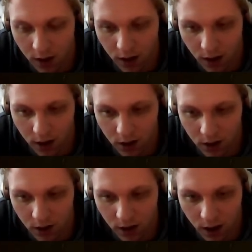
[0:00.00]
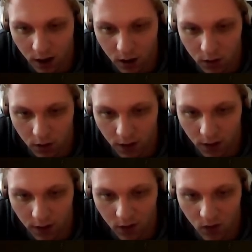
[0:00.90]
And yeah,
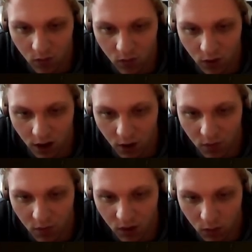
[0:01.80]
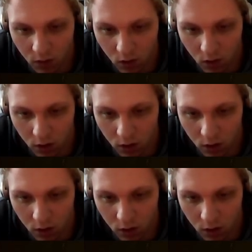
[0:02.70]
it really helps out a lot.